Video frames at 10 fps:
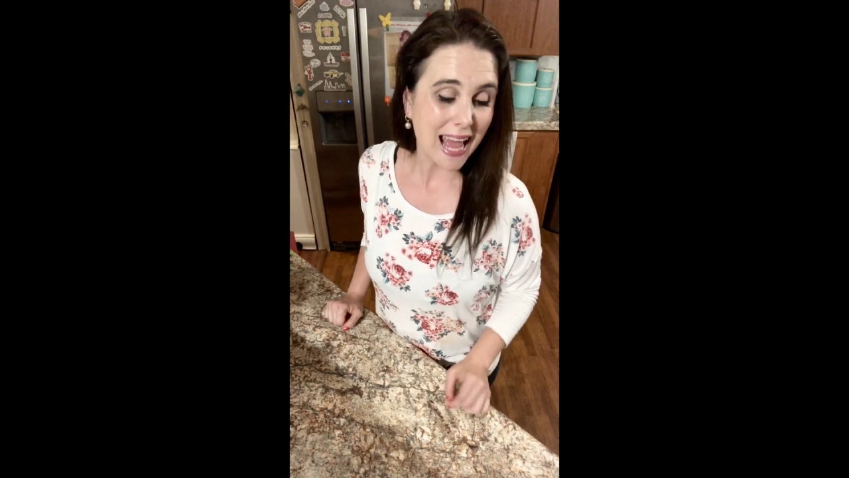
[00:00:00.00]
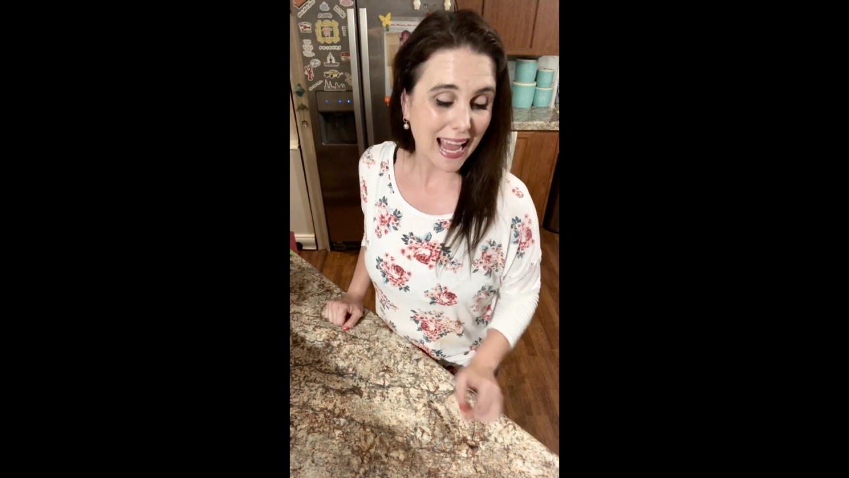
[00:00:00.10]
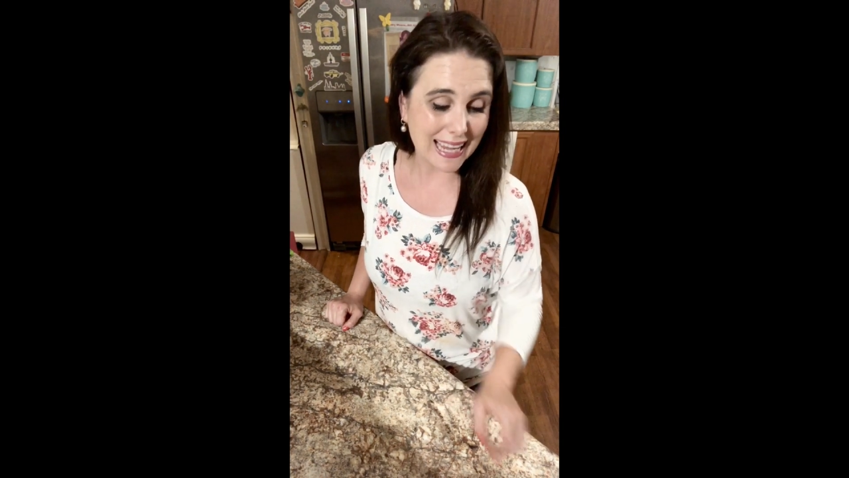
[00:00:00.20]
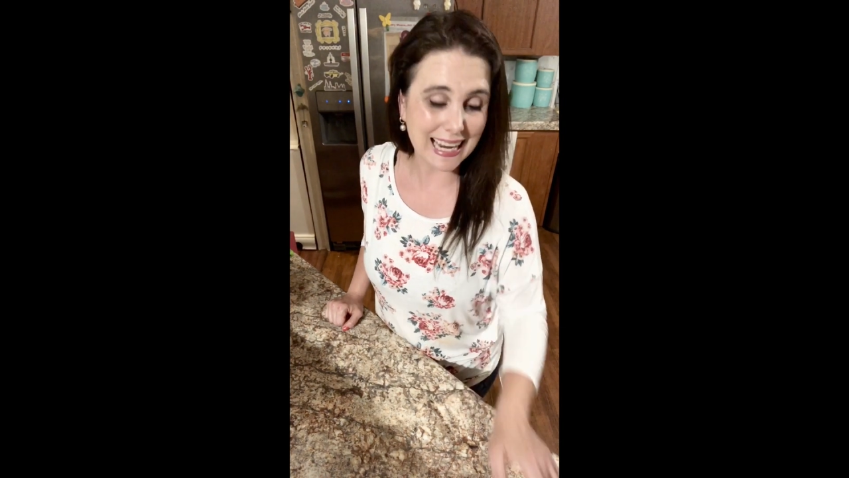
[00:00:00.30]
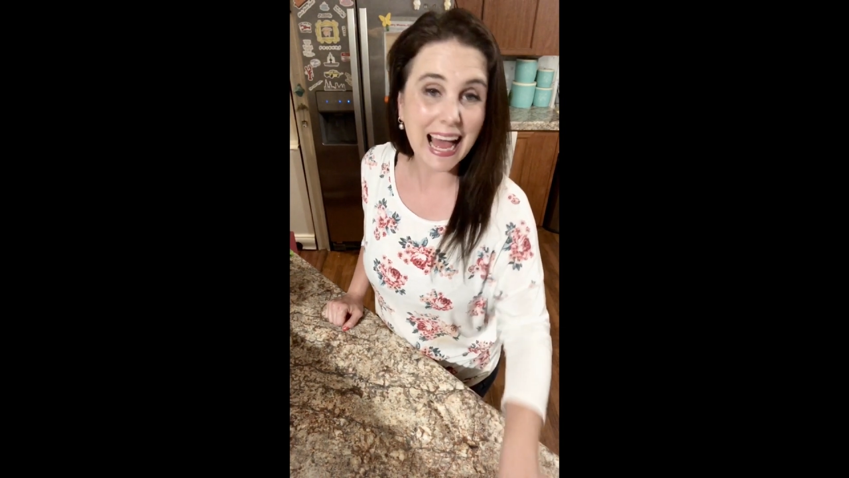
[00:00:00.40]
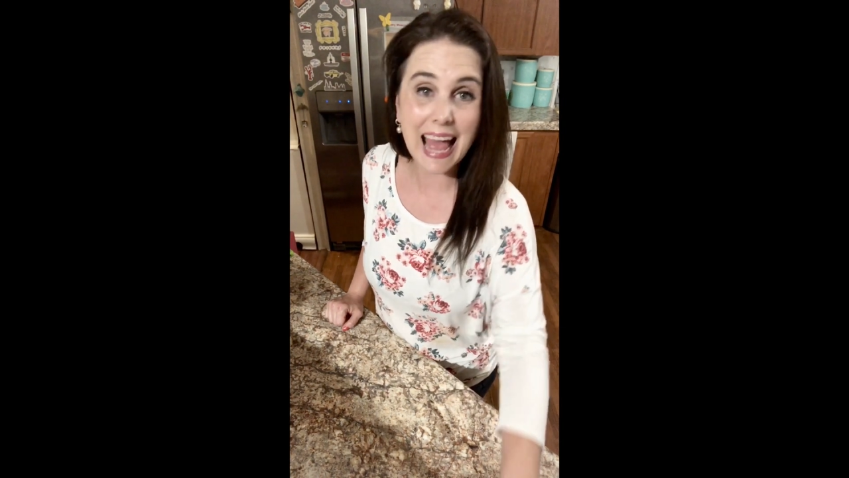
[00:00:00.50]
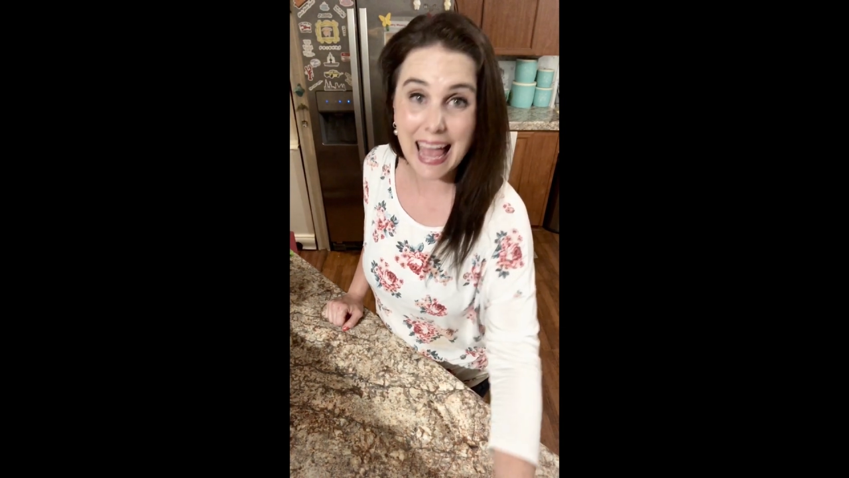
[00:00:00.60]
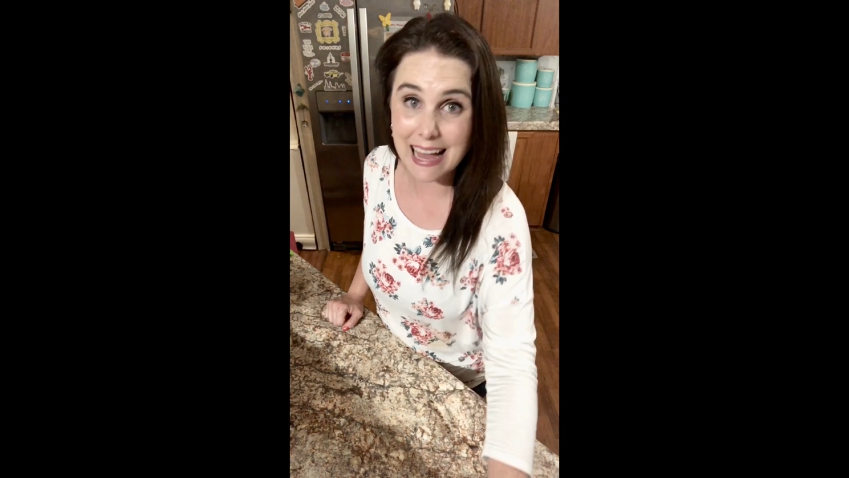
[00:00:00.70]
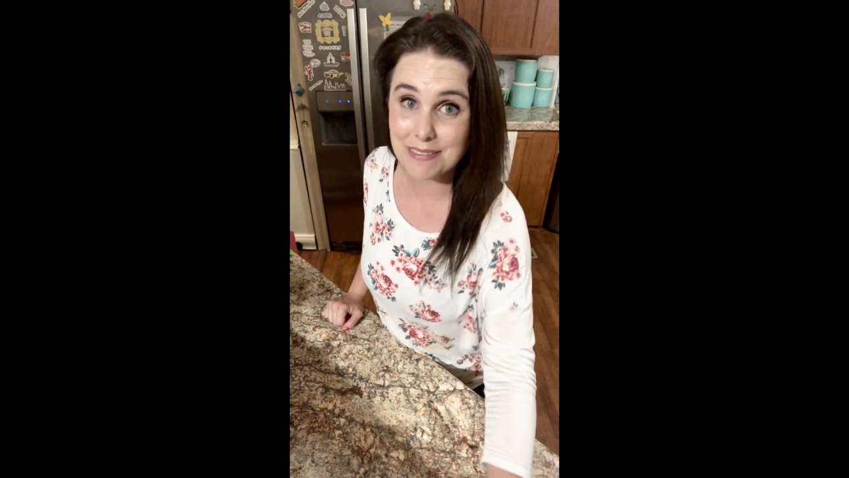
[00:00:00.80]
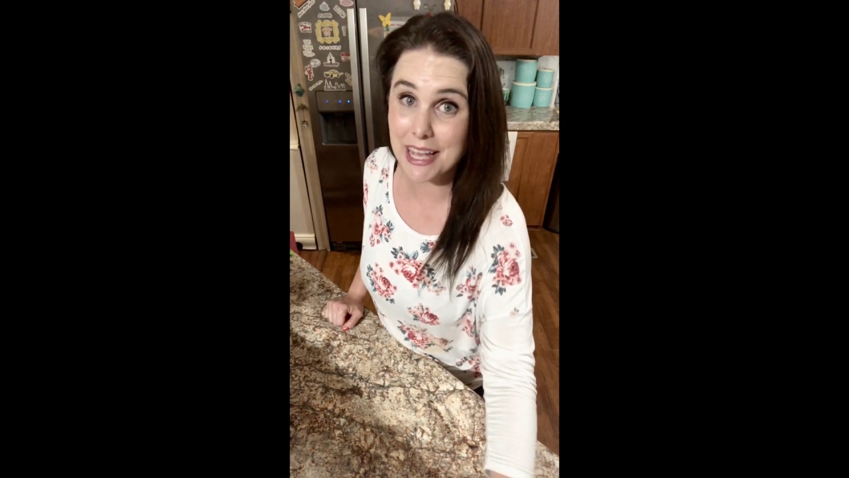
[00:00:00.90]
and I
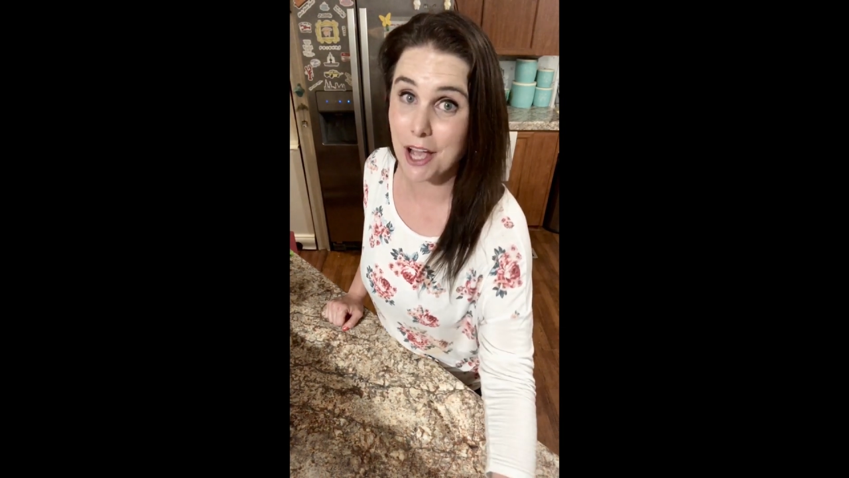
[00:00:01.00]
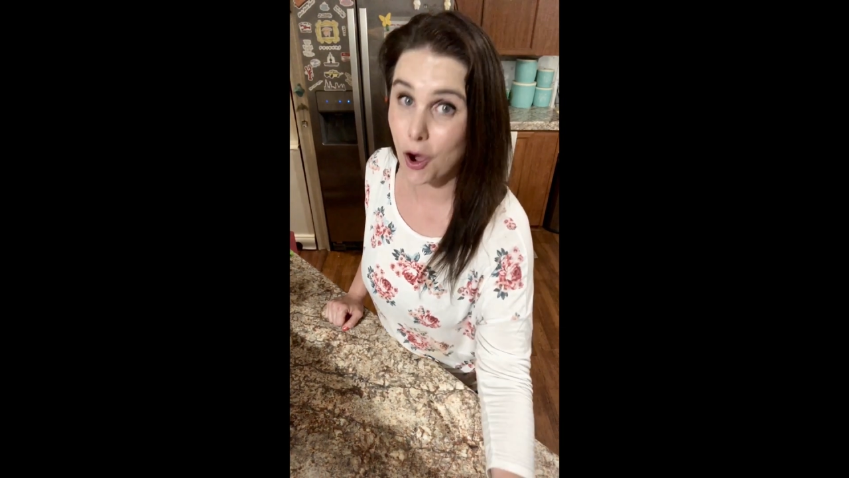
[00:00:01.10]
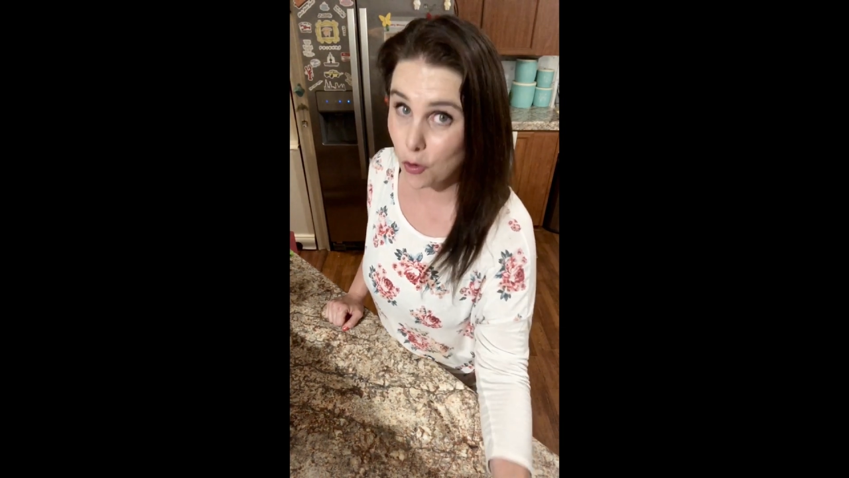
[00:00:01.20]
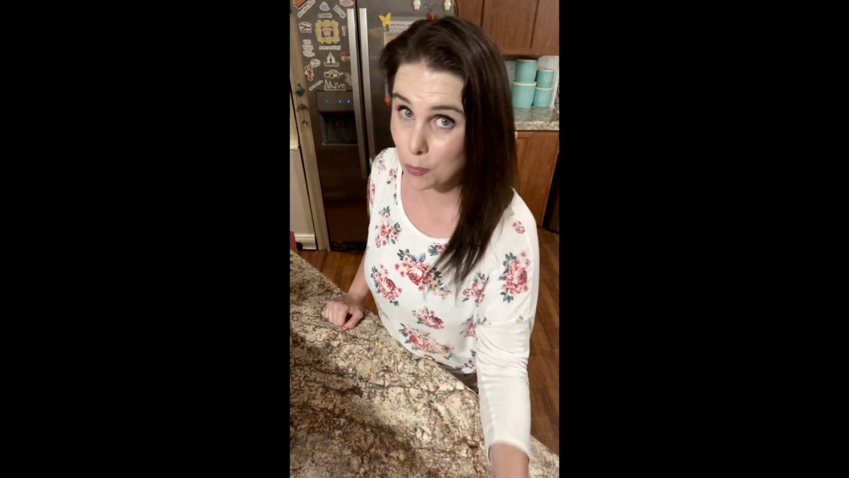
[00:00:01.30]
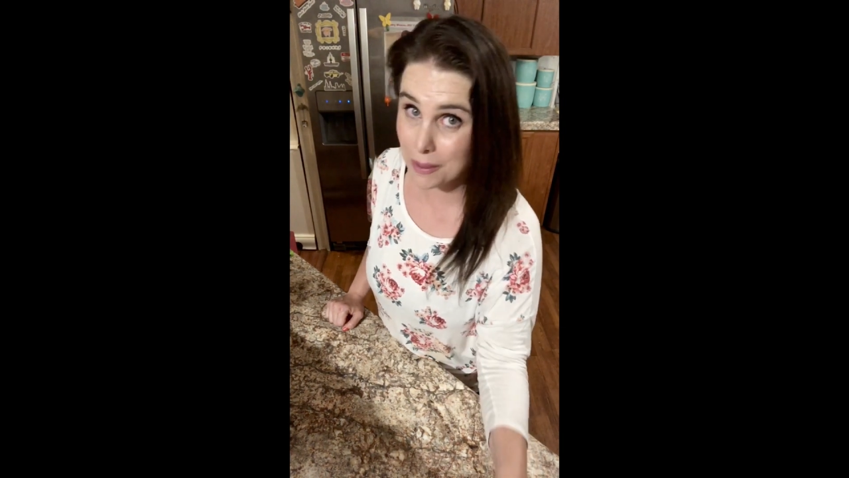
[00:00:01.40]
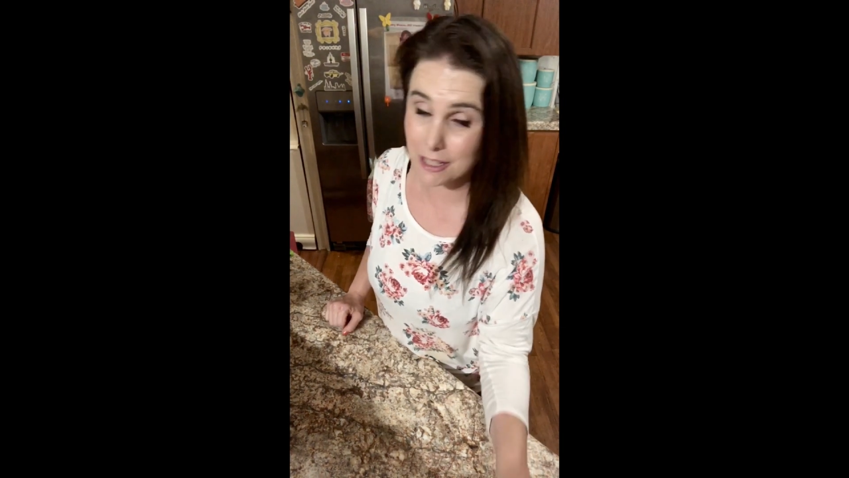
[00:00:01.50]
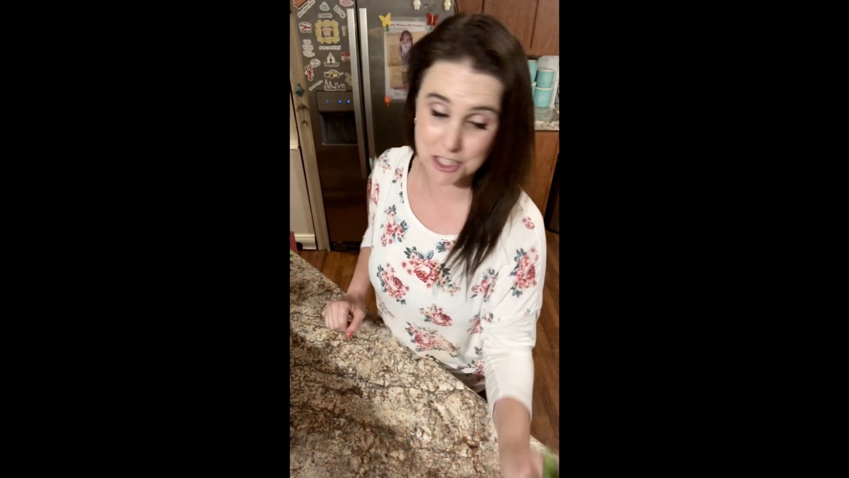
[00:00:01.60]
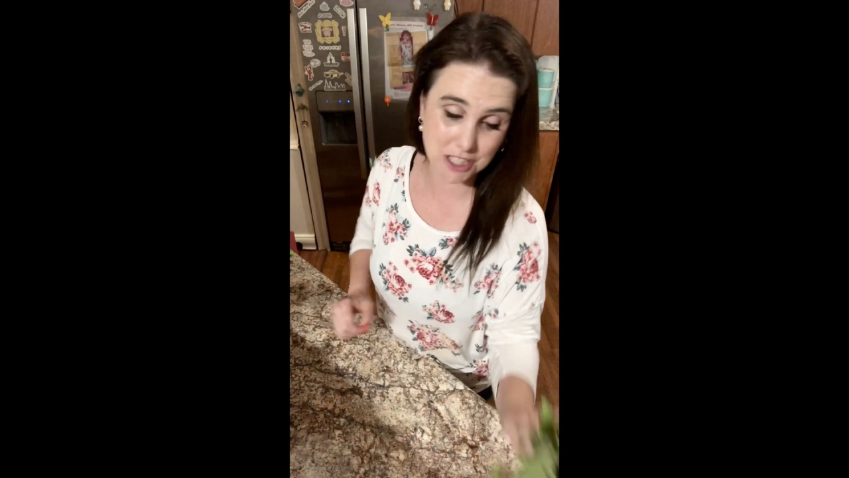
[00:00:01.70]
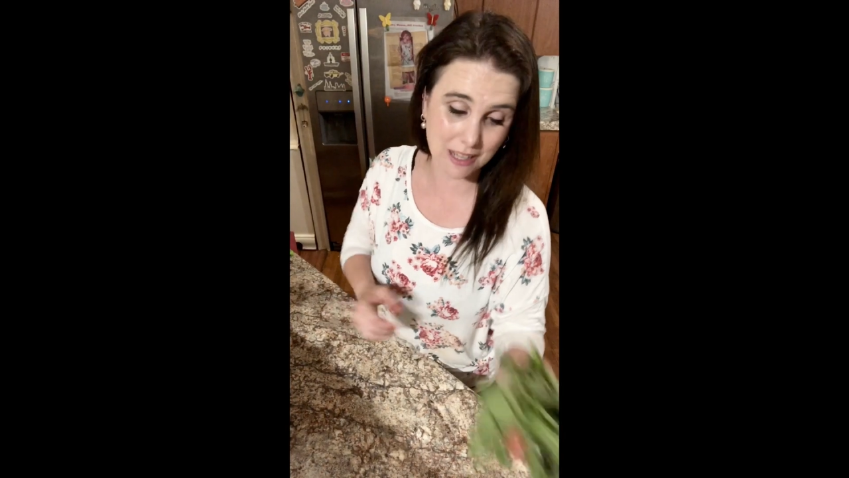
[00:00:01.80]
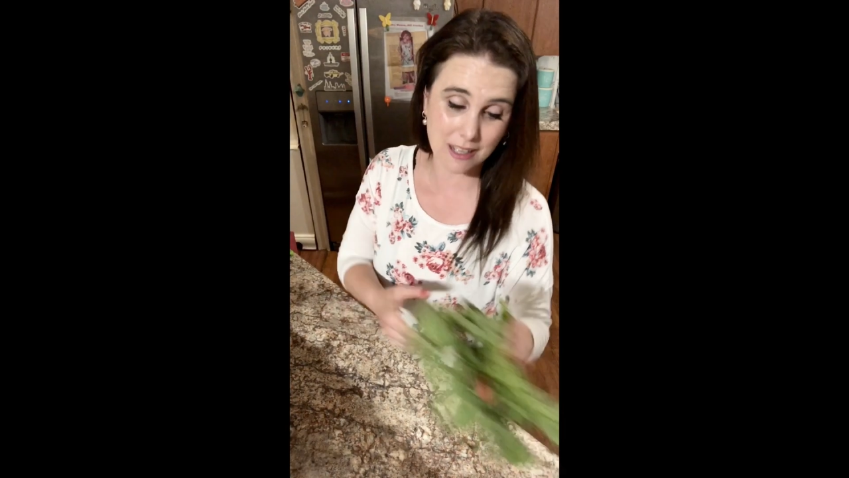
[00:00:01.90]
have a whole bunch
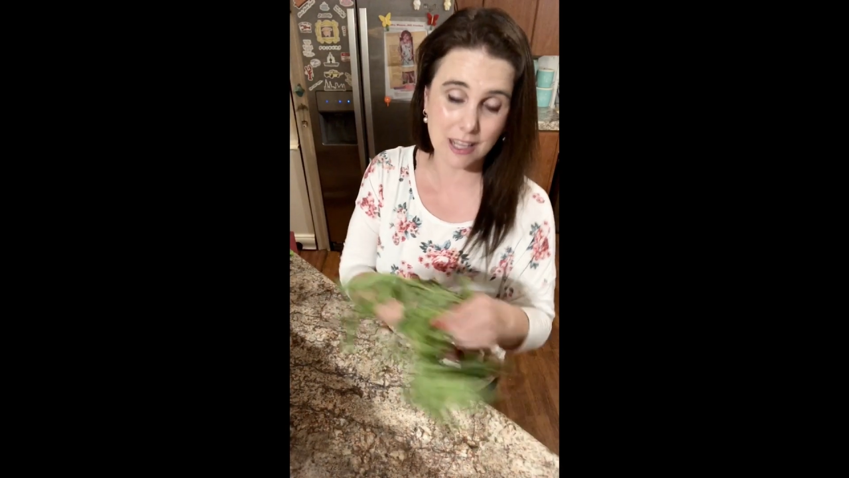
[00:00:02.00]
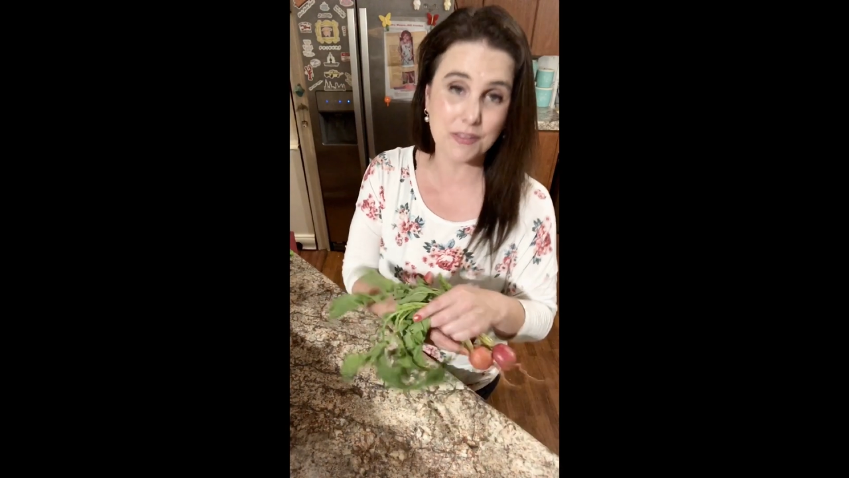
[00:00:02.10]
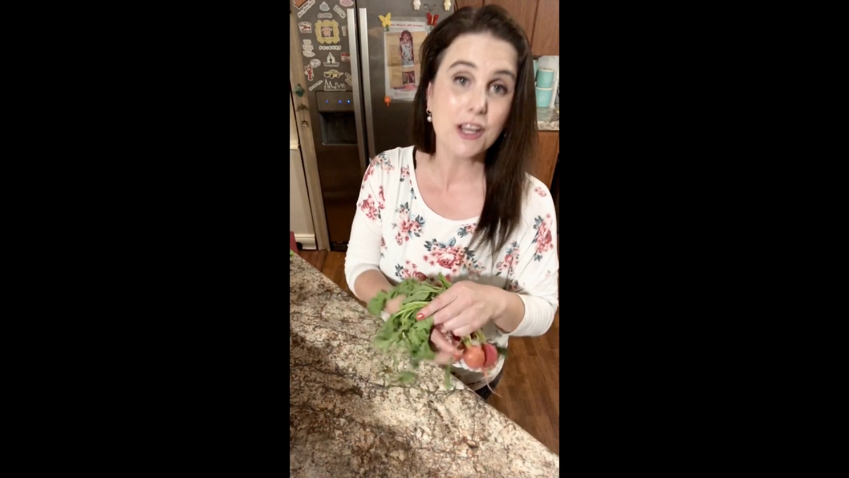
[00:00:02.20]
of